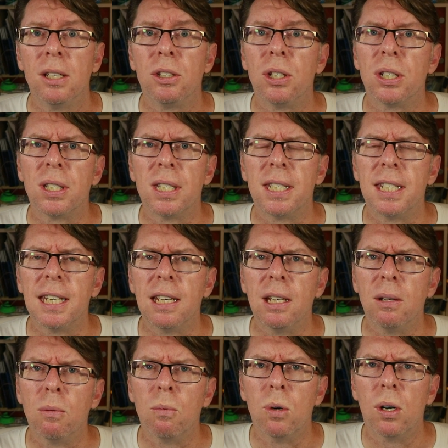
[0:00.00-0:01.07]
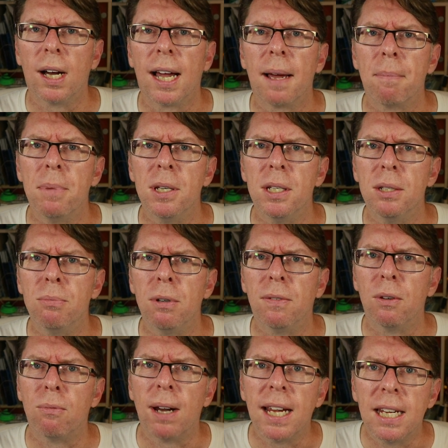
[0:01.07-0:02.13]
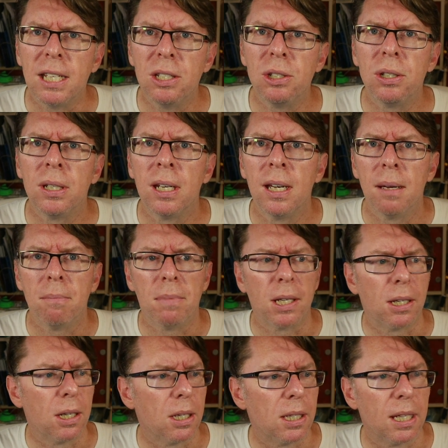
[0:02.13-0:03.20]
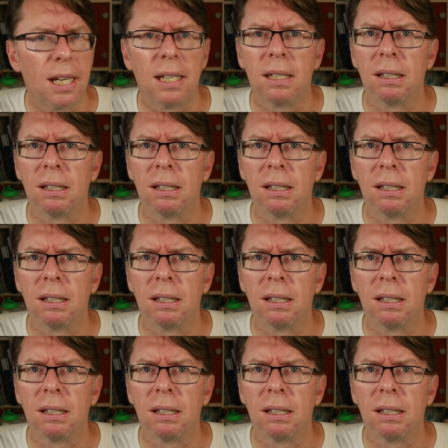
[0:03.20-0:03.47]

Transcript: just to see what happens with the range, because